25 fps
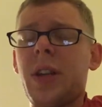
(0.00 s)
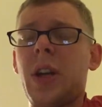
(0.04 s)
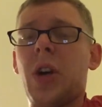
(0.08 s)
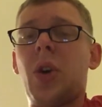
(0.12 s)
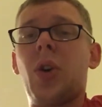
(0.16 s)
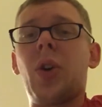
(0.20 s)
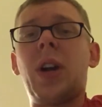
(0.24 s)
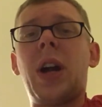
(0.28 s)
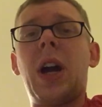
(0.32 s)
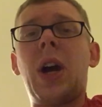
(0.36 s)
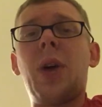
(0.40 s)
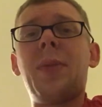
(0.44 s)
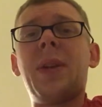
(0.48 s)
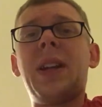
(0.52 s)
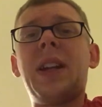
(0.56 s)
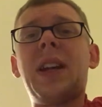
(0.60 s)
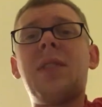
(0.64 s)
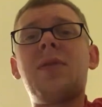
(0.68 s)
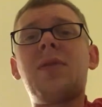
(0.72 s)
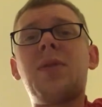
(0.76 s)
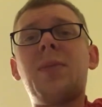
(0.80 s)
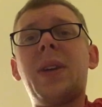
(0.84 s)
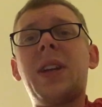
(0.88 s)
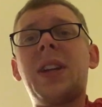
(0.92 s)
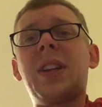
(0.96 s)
Or how many
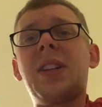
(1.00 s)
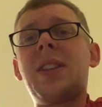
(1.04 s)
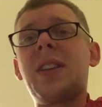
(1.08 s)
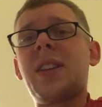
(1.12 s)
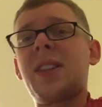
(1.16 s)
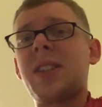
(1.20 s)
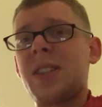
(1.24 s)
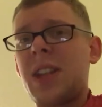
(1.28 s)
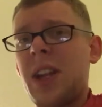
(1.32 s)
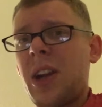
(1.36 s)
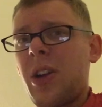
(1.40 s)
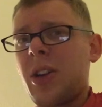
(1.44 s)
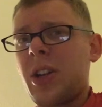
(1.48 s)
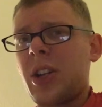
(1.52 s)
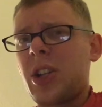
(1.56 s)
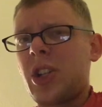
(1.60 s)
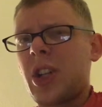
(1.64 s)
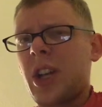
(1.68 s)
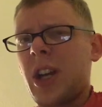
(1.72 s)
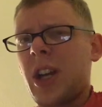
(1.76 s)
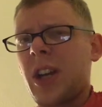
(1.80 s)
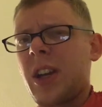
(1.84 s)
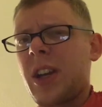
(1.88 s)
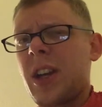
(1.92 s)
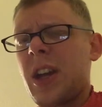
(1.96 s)
have to make a dexterity
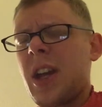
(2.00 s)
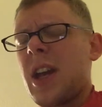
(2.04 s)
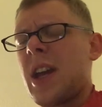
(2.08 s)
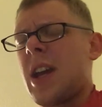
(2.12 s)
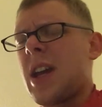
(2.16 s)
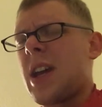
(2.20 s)
check?